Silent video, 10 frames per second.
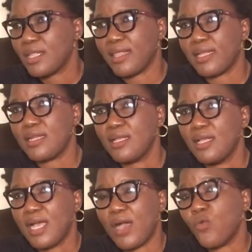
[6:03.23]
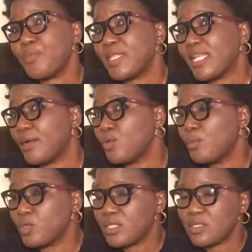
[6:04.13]
that I would be their role
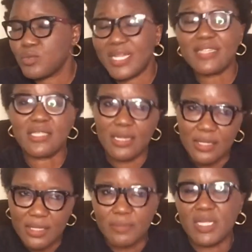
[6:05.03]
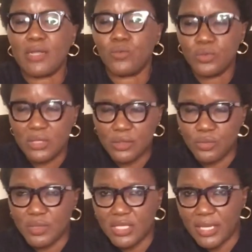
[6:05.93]
models without telling them that I wanted to
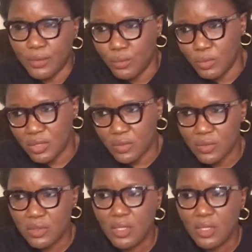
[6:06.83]
be their role models.